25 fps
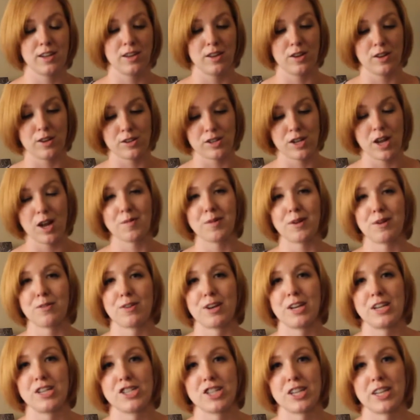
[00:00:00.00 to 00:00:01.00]
your tummy
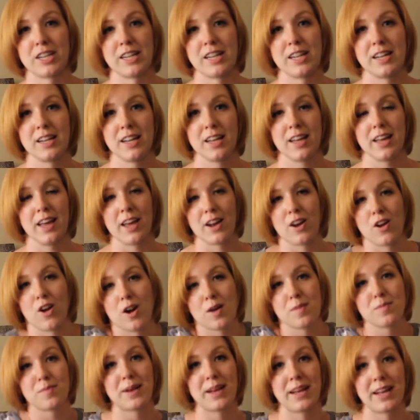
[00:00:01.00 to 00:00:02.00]
region and
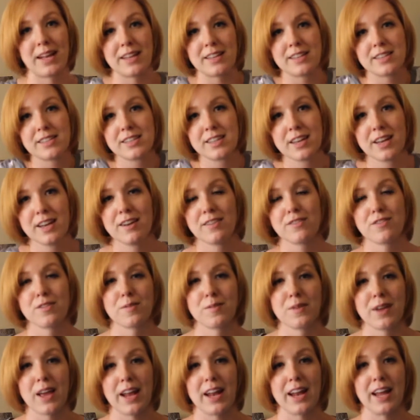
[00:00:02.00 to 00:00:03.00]
armpits
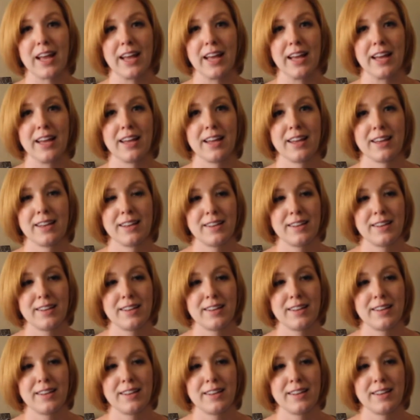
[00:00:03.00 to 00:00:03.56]
from getting,